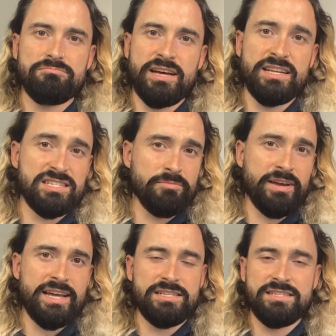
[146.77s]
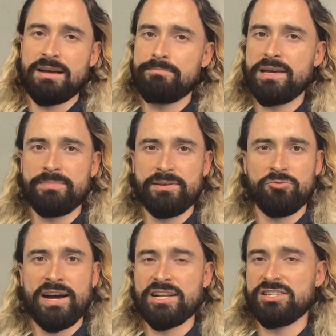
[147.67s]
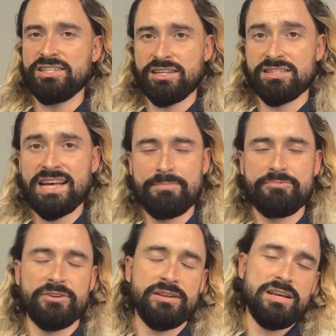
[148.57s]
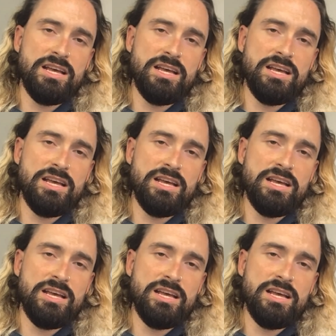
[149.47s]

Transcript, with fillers: and in some cases that may be what actually does happen.